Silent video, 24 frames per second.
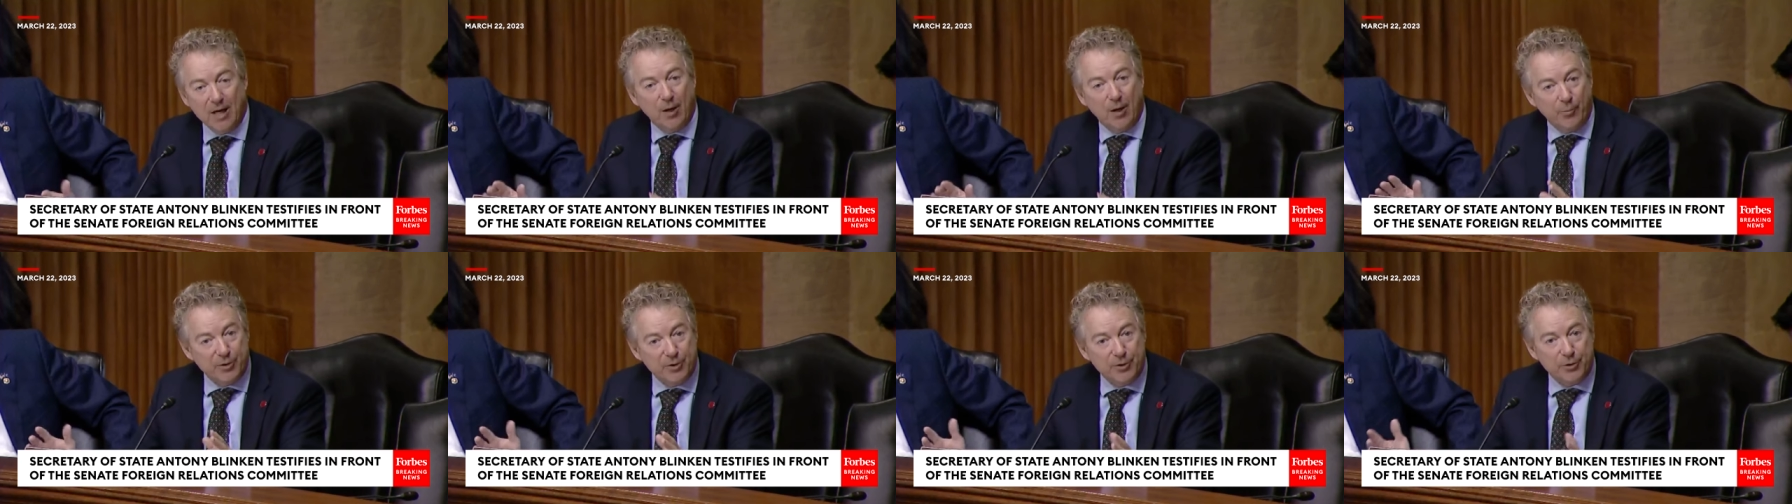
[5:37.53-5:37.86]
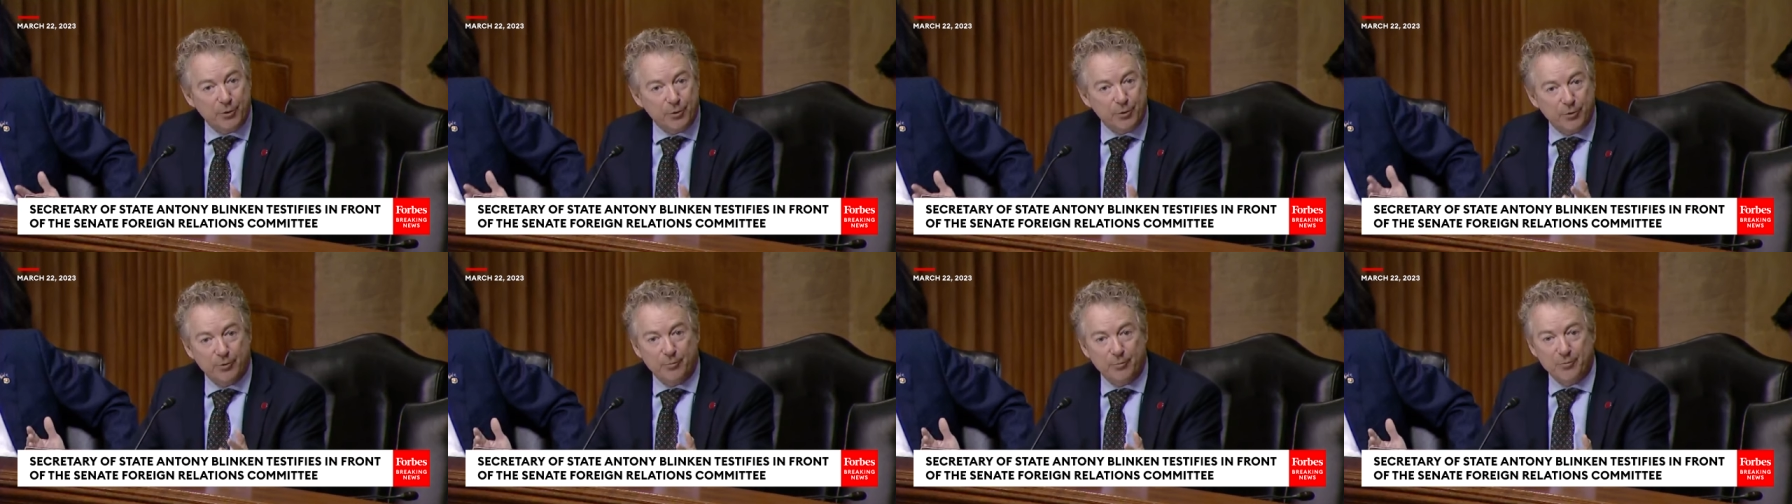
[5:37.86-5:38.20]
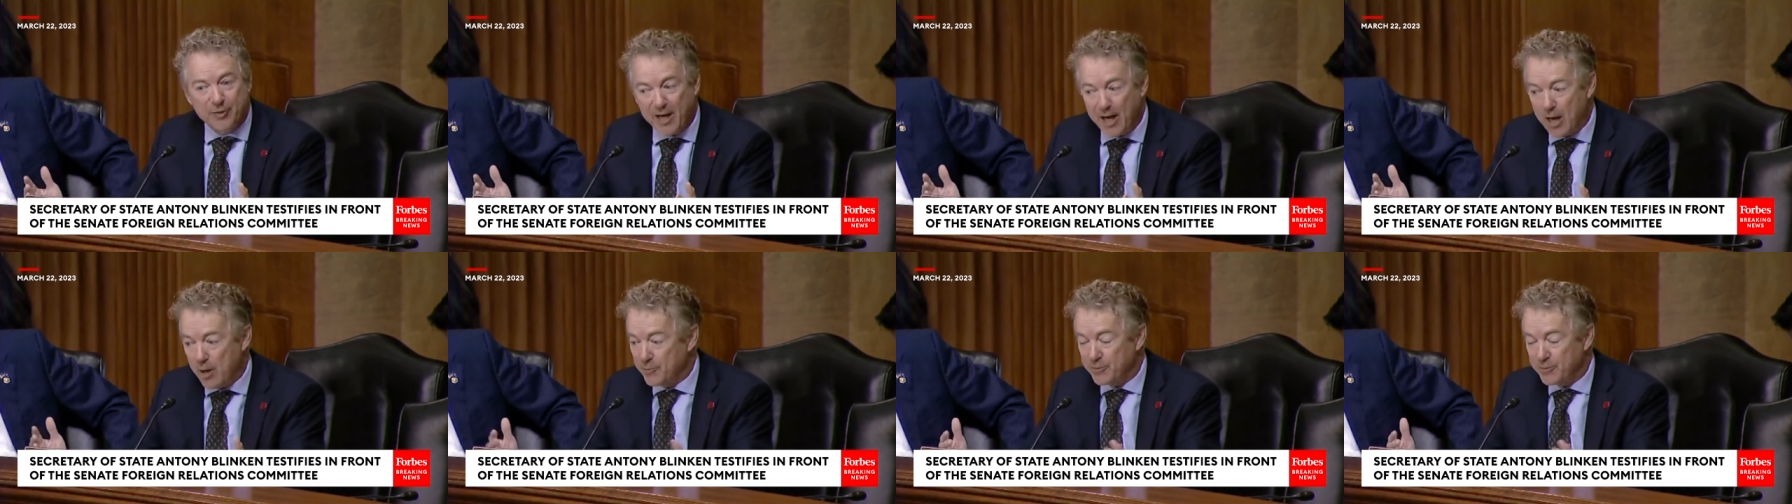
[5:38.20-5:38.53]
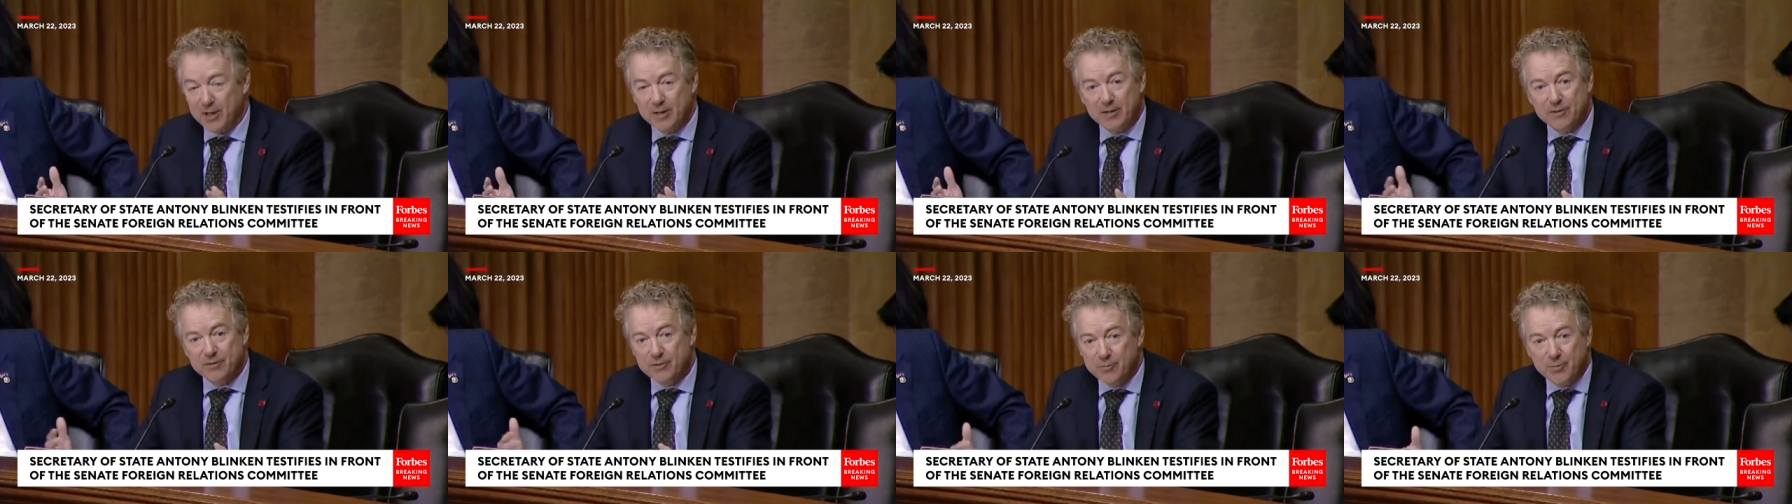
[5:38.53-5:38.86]
And we turned them down,
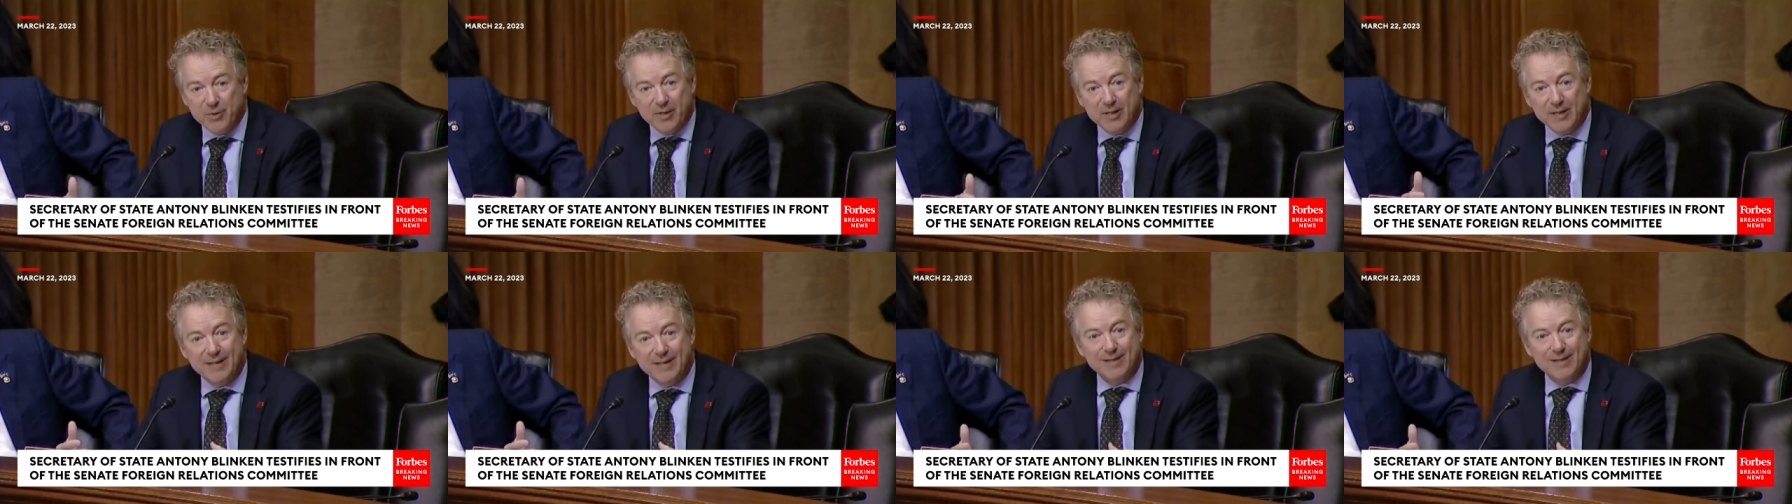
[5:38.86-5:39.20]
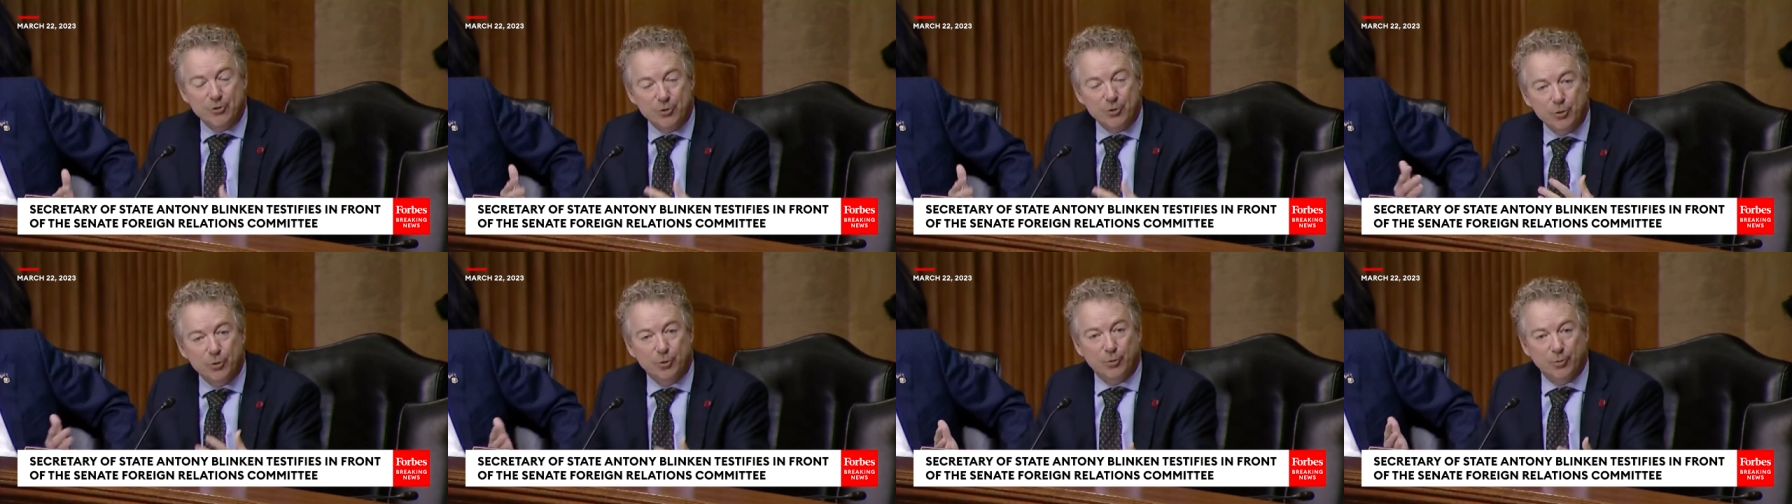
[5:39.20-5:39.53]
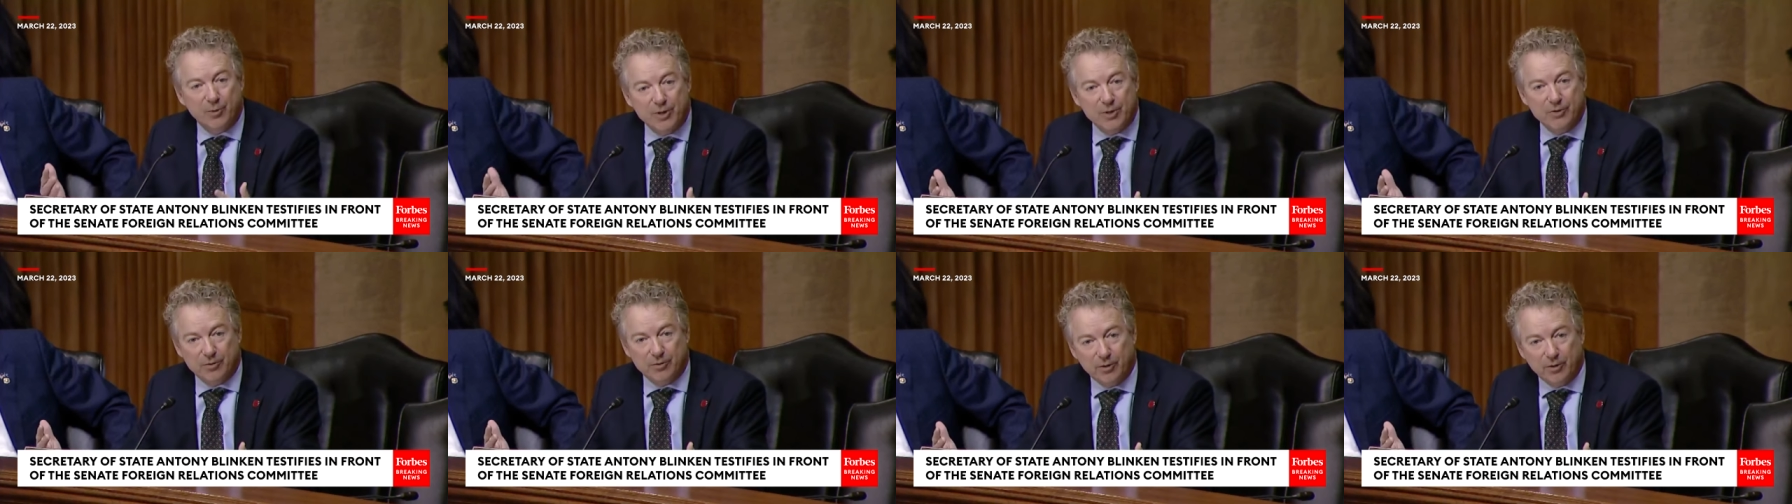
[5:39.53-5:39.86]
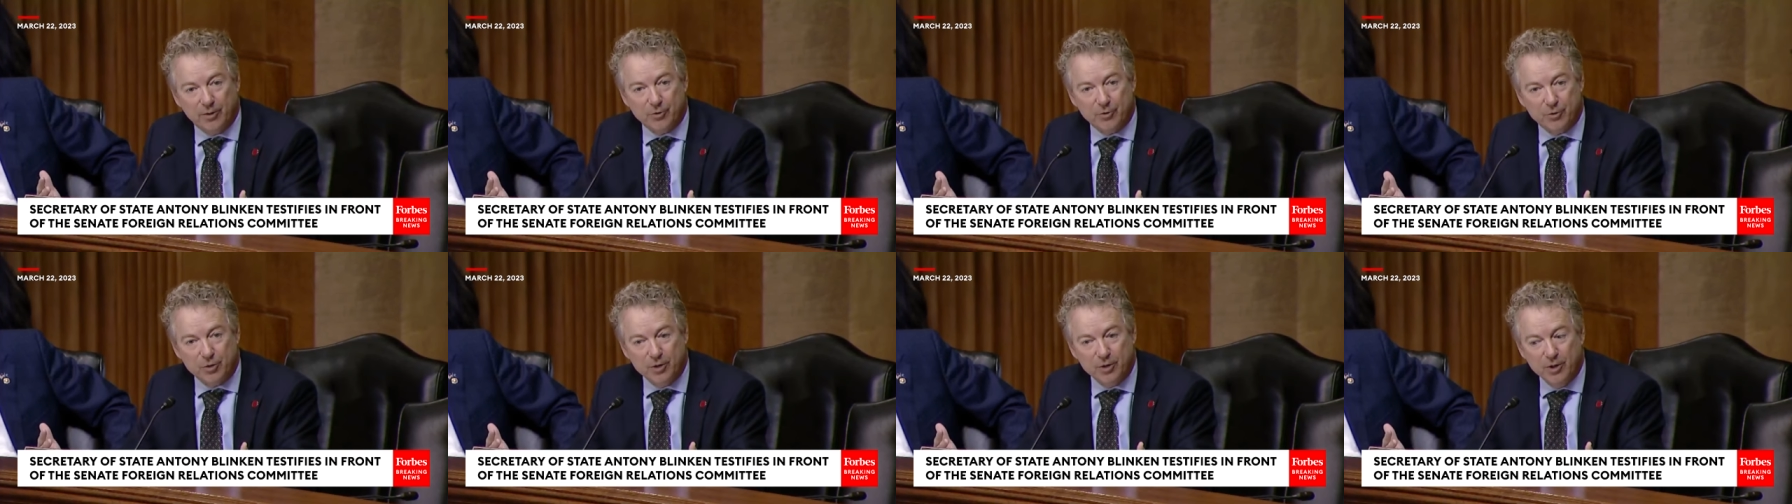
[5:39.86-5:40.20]
but that doesn't mean they didn't do the
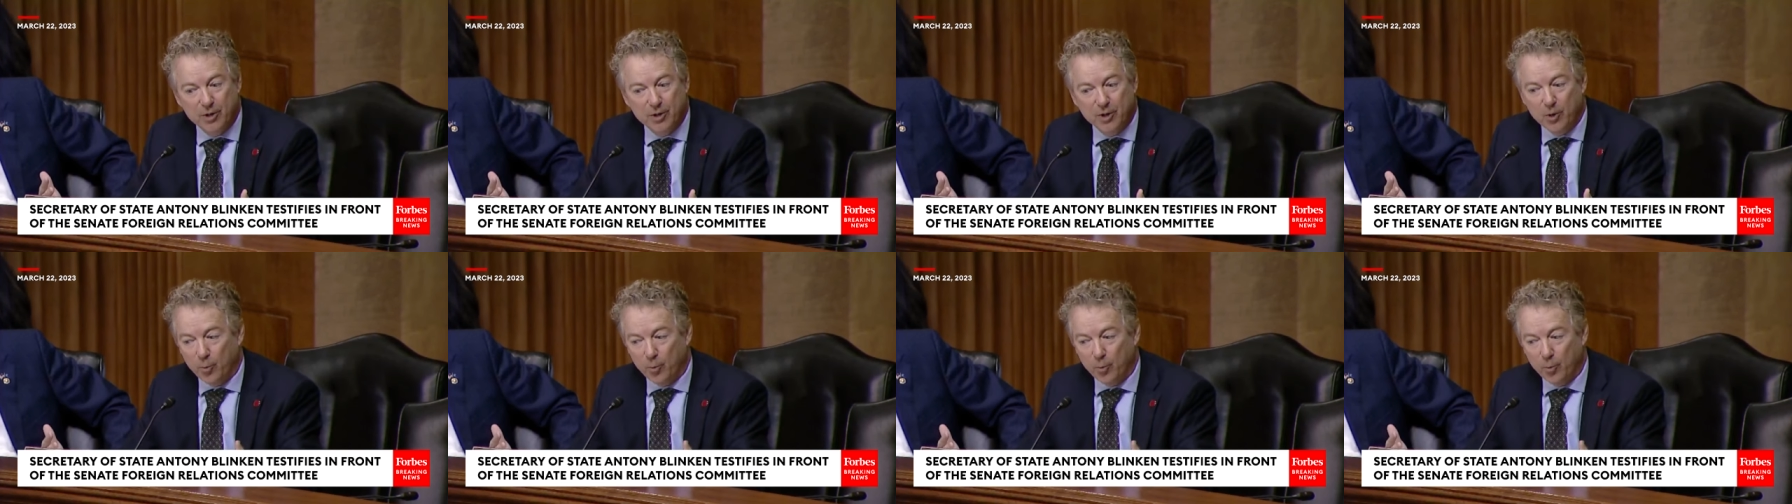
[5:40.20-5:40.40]
research.